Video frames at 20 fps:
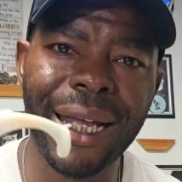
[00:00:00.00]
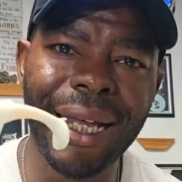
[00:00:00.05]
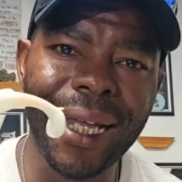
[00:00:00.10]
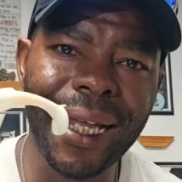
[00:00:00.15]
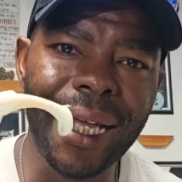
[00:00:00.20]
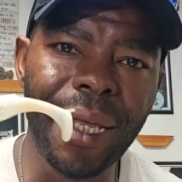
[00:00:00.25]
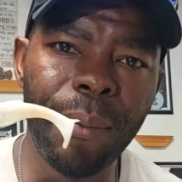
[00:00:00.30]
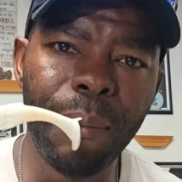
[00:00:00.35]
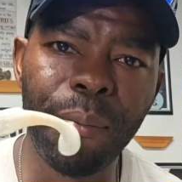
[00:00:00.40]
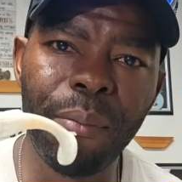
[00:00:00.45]

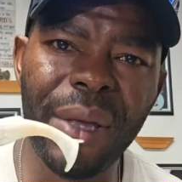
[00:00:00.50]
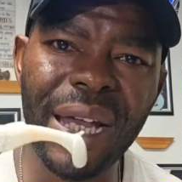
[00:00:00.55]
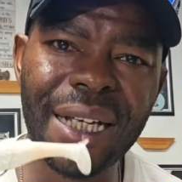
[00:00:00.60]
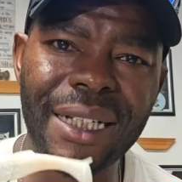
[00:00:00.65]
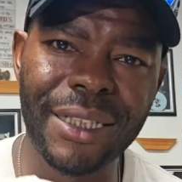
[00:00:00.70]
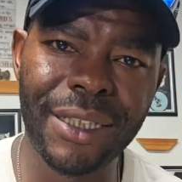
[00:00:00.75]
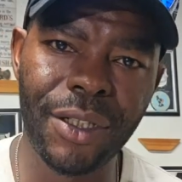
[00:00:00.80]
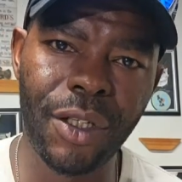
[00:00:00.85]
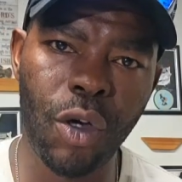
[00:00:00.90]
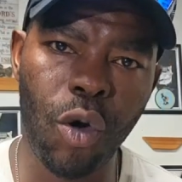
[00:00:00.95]
It
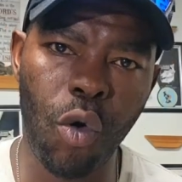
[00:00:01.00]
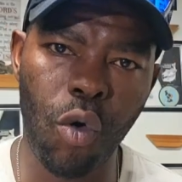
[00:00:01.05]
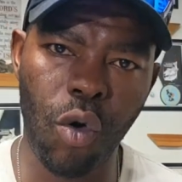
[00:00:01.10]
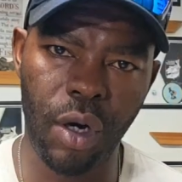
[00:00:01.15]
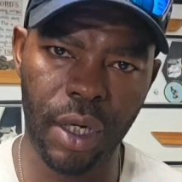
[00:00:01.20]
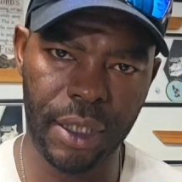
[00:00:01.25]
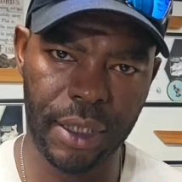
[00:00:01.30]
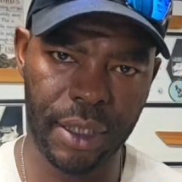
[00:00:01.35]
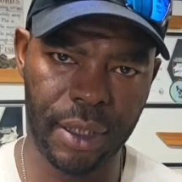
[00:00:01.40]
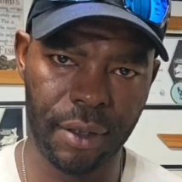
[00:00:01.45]
makes
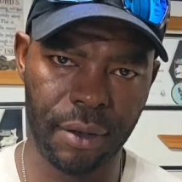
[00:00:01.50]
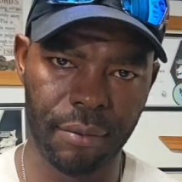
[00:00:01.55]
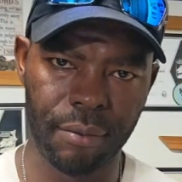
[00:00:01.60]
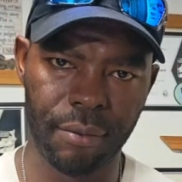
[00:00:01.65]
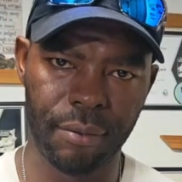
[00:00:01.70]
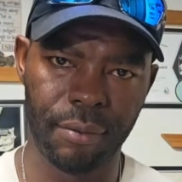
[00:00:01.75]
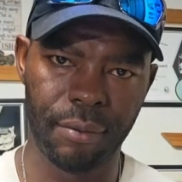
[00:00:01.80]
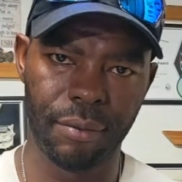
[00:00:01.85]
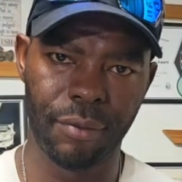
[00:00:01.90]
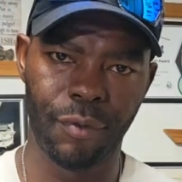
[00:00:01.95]
noise.
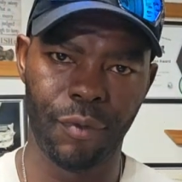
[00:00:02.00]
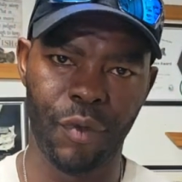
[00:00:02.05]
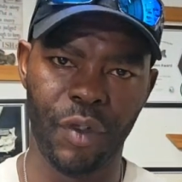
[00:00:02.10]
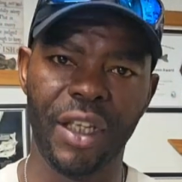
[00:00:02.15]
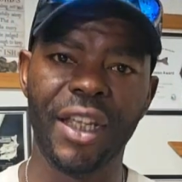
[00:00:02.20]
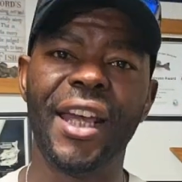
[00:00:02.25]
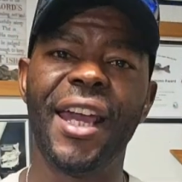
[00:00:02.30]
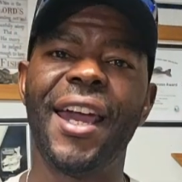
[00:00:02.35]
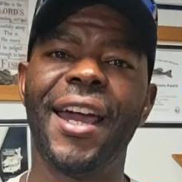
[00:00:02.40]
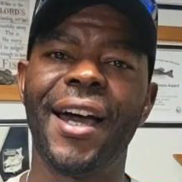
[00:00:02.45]

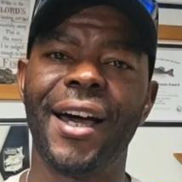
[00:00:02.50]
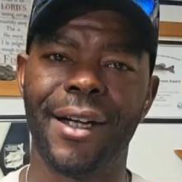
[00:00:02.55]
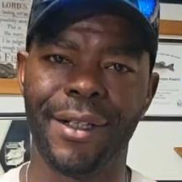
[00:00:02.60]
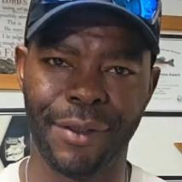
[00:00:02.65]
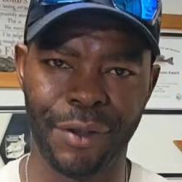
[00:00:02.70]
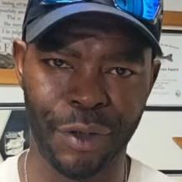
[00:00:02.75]
Yeah.